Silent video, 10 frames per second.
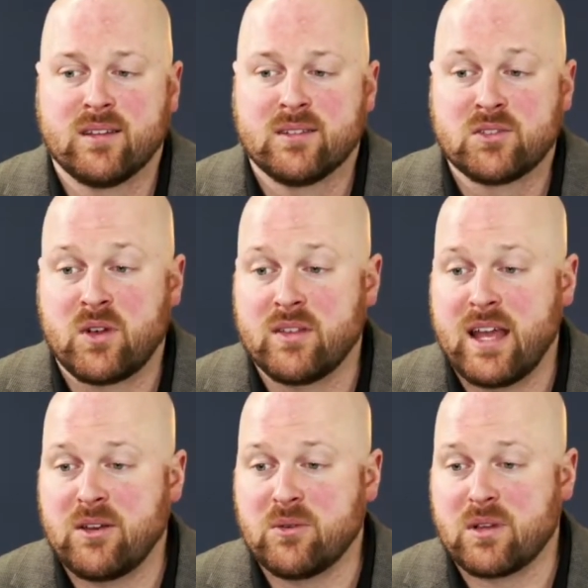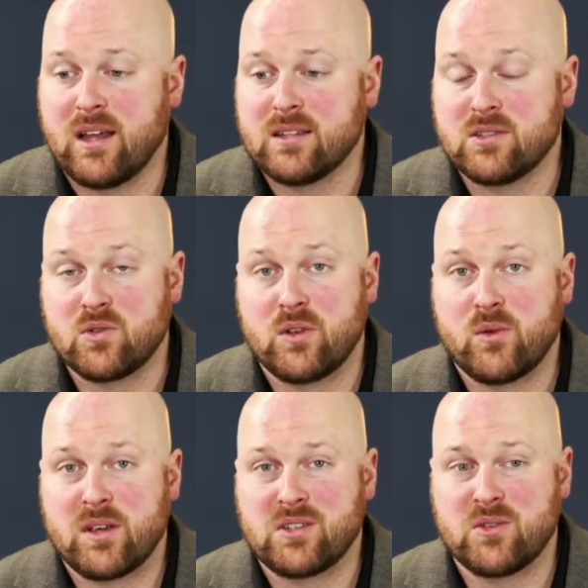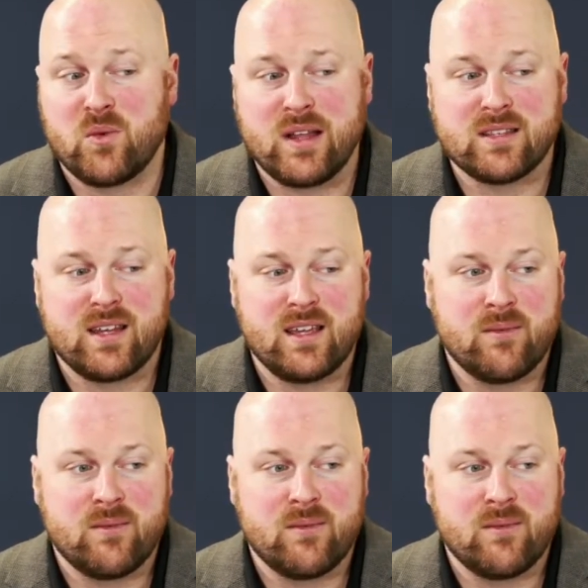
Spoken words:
So on that note, guys, enjoy the rest of your Wednesday.